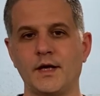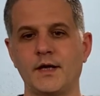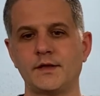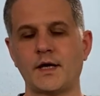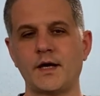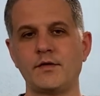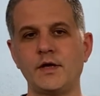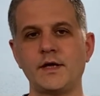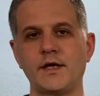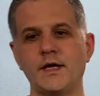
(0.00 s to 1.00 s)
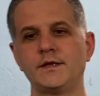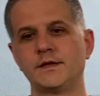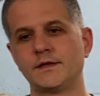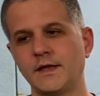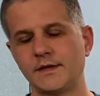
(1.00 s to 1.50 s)
and I really
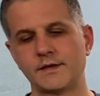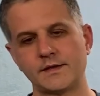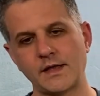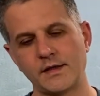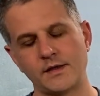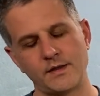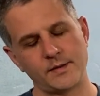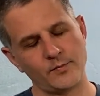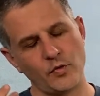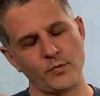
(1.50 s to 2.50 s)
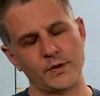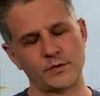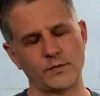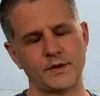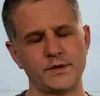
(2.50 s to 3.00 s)
hated that
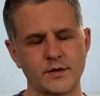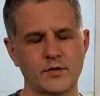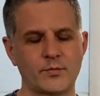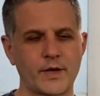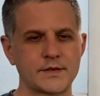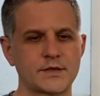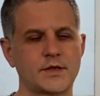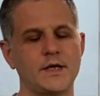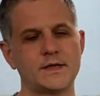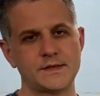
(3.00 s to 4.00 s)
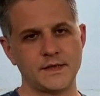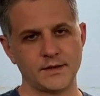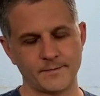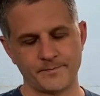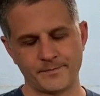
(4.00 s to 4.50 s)
moment when the compressor kicks
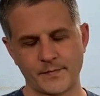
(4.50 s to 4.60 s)
in